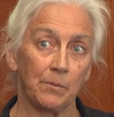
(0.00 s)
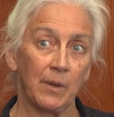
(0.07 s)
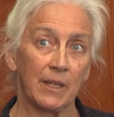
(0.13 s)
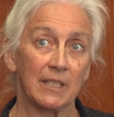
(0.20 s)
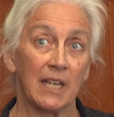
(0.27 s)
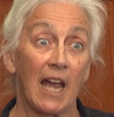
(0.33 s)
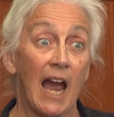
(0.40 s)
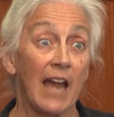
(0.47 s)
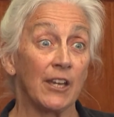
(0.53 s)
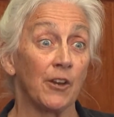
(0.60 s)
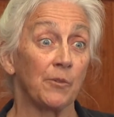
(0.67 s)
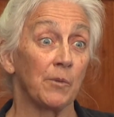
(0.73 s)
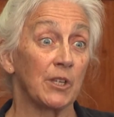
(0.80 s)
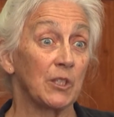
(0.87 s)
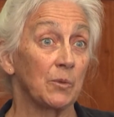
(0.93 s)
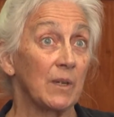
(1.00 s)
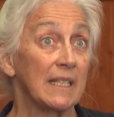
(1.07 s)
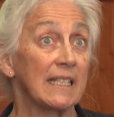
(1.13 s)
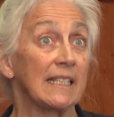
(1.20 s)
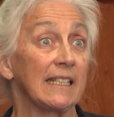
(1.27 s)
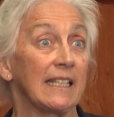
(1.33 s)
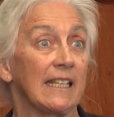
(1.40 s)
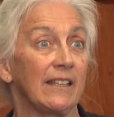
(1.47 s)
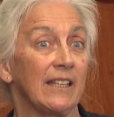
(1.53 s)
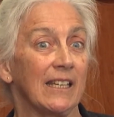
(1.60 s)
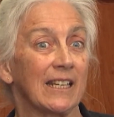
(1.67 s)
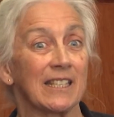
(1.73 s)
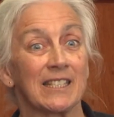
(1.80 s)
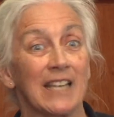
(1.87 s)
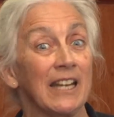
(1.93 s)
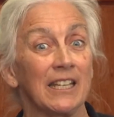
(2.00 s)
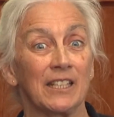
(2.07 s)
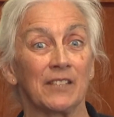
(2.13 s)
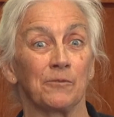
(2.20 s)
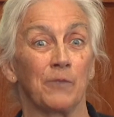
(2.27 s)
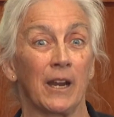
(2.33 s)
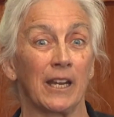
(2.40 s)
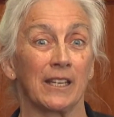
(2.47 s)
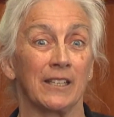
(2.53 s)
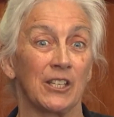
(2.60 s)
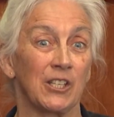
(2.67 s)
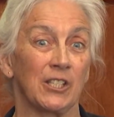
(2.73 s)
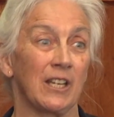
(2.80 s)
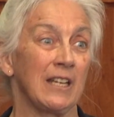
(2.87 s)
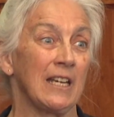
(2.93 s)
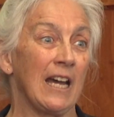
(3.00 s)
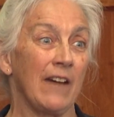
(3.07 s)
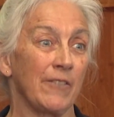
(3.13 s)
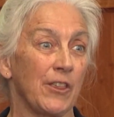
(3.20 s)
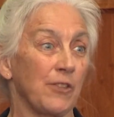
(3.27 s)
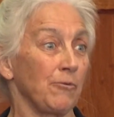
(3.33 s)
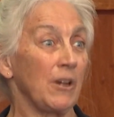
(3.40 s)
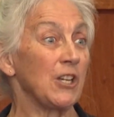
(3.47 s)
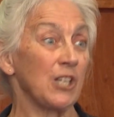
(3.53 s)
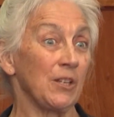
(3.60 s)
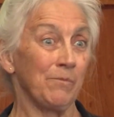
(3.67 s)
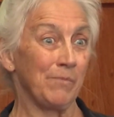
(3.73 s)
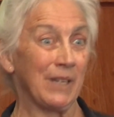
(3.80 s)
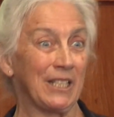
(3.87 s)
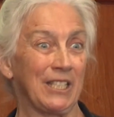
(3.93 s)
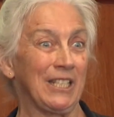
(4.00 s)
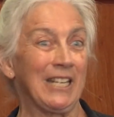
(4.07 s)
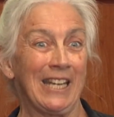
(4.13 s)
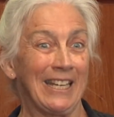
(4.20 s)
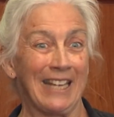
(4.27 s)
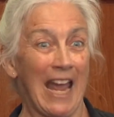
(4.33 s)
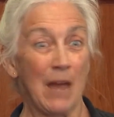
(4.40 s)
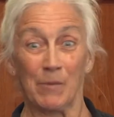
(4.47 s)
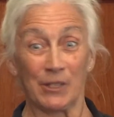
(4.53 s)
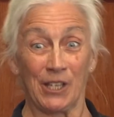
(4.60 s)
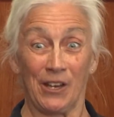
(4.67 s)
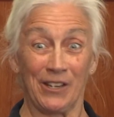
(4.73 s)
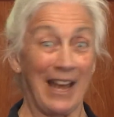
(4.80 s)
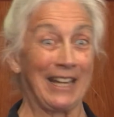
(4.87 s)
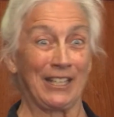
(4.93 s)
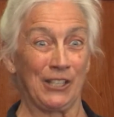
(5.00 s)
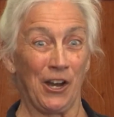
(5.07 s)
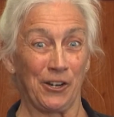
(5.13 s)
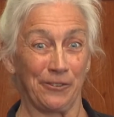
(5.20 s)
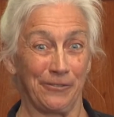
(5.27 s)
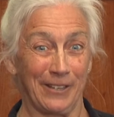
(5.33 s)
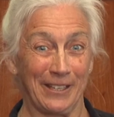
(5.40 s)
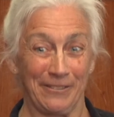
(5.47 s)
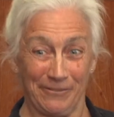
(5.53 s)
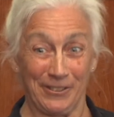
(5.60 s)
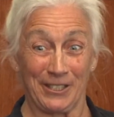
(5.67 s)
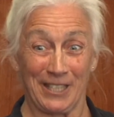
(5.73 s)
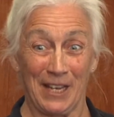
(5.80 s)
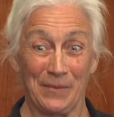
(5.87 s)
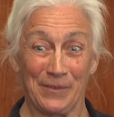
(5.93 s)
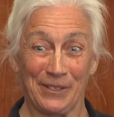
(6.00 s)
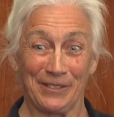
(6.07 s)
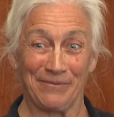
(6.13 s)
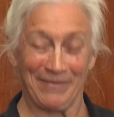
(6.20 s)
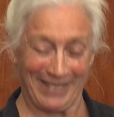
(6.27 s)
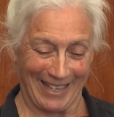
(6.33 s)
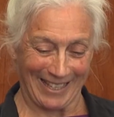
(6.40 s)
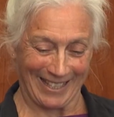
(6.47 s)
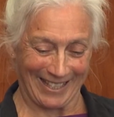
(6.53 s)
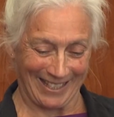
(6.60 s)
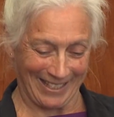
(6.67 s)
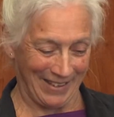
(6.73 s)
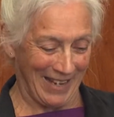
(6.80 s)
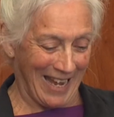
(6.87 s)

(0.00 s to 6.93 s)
but I note most recently the exciting recognition of a Thracian bit in Amazon iconography, for example. Yes.